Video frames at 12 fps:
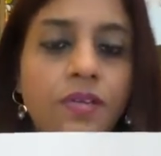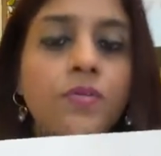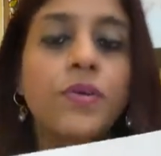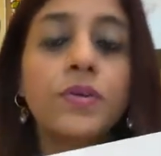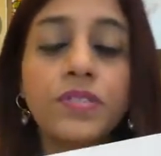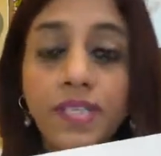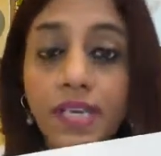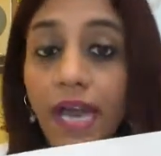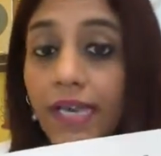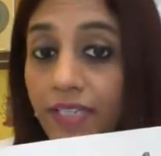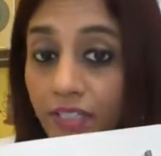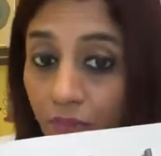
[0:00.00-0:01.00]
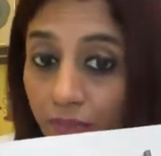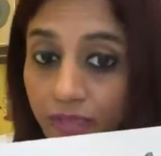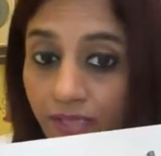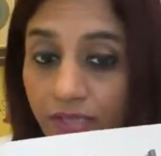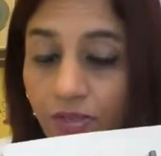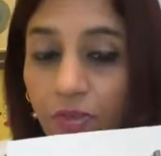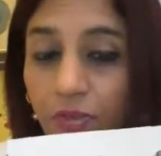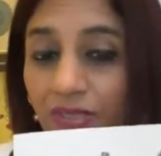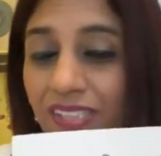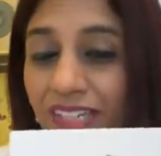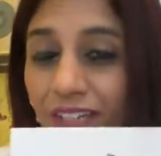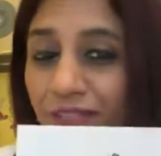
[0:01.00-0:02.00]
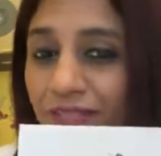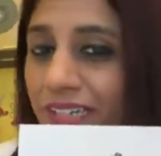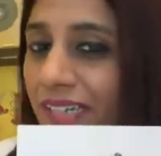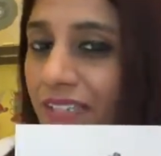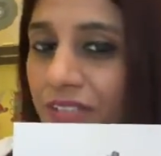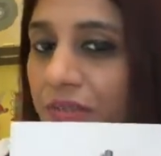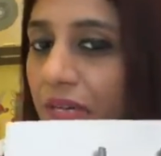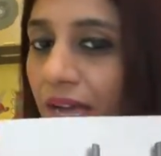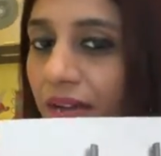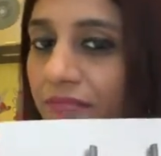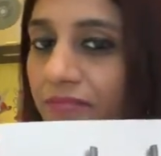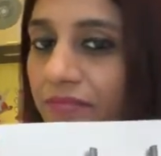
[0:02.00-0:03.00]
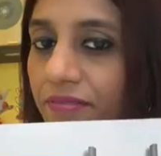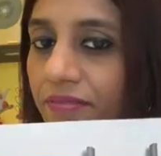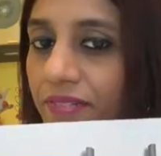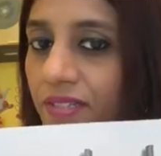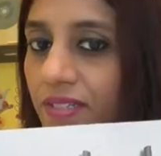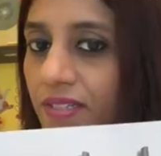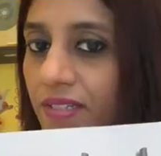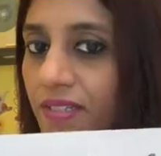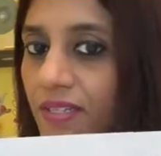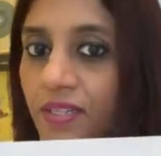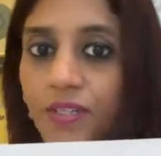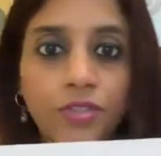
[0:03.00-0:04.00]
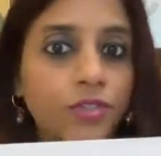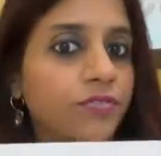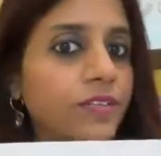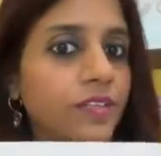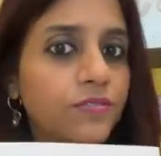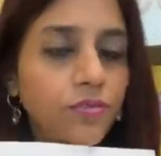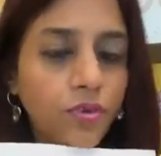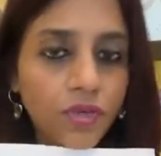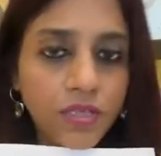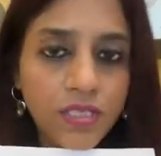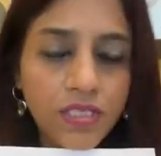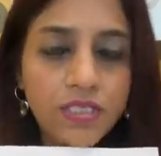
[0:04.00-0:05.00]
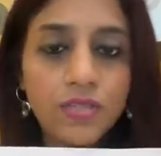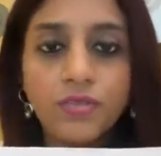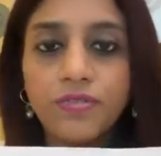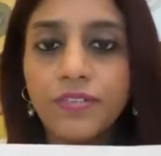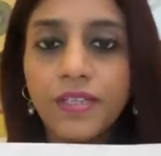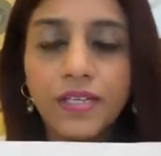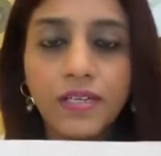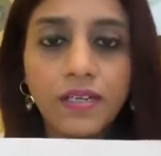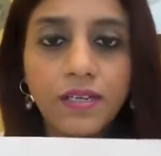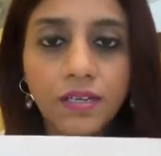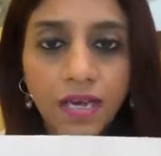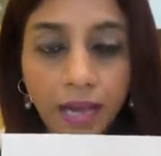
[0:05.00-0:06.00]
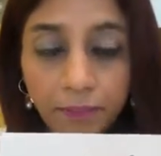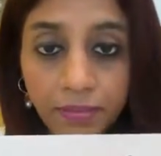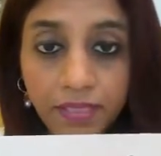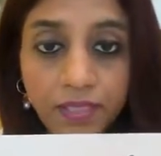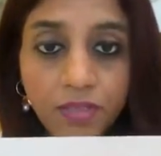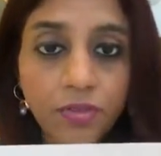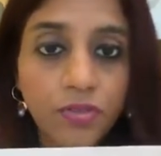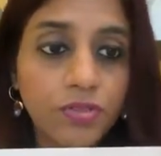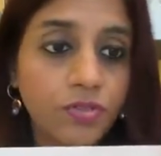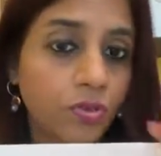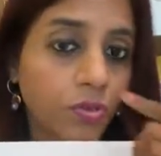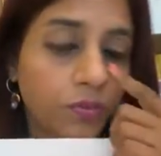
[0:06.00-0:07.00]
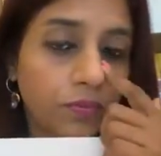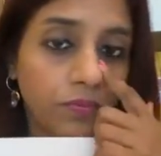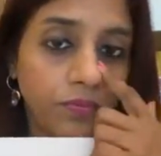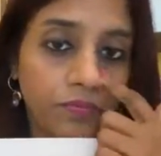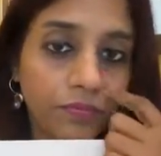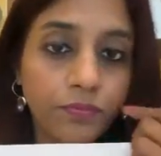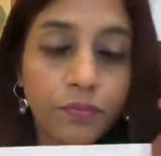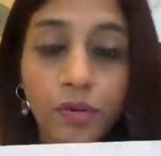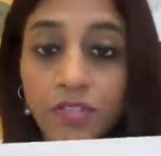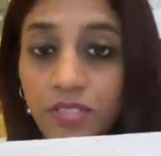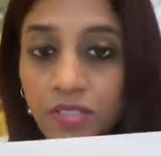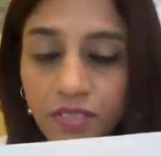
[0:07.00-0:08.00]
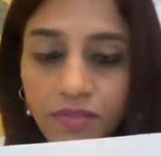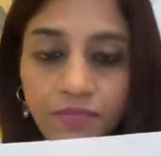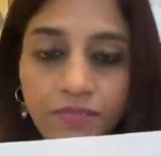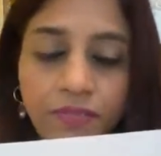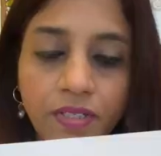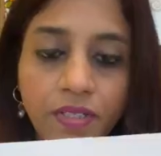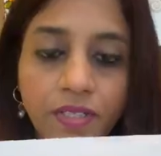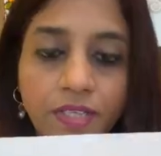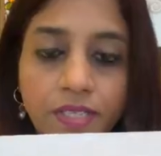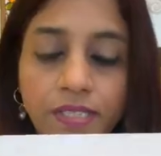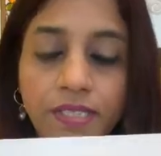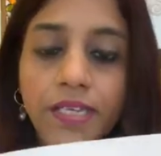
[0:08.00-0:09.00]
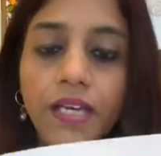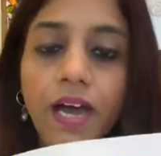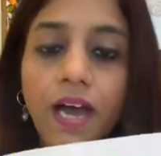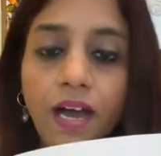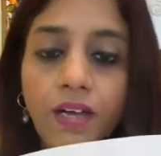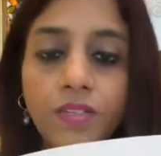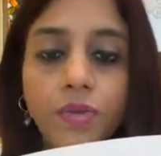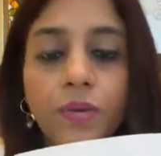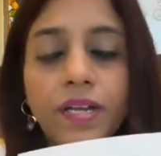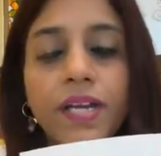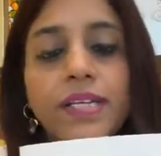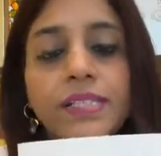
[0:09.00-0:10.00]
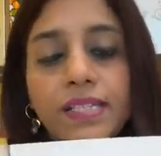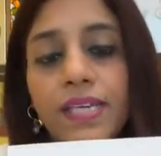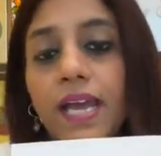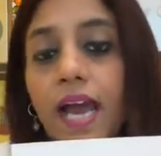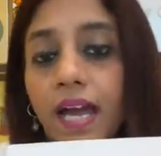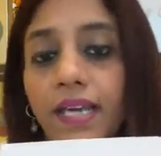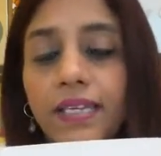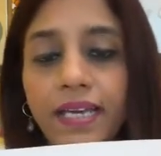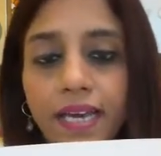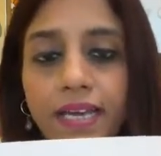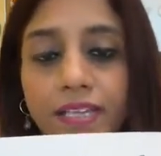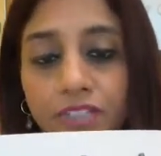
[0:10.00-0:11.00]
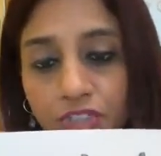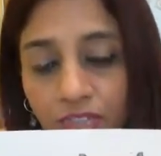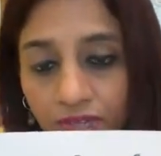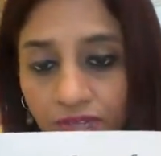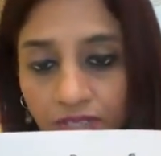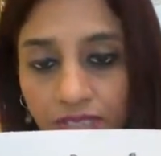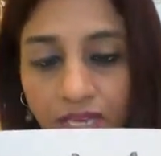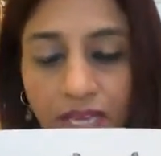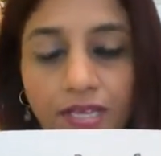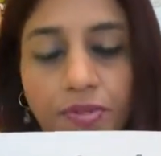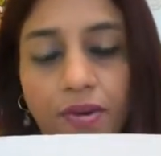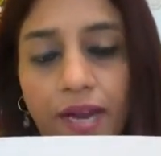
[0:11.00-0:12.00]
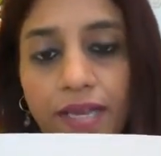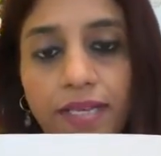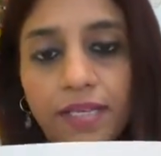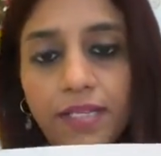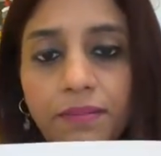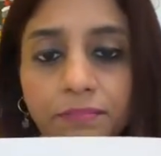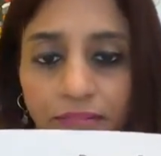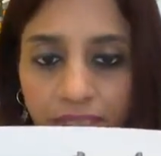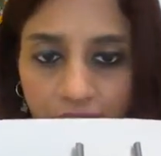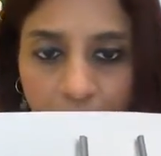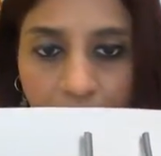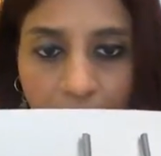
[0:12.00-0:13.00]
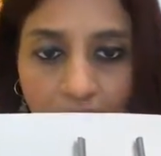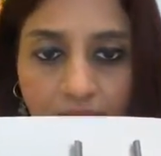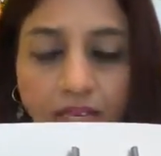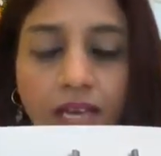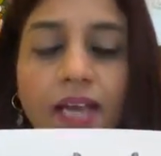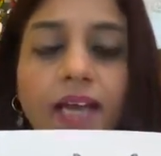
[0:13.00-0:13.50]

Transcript: When you say I can do this, what's the kind of feeling that you have? You feel focused, you feel happy, you're so positive. So it's like, so when I say I can achieve this task or I can complete this task,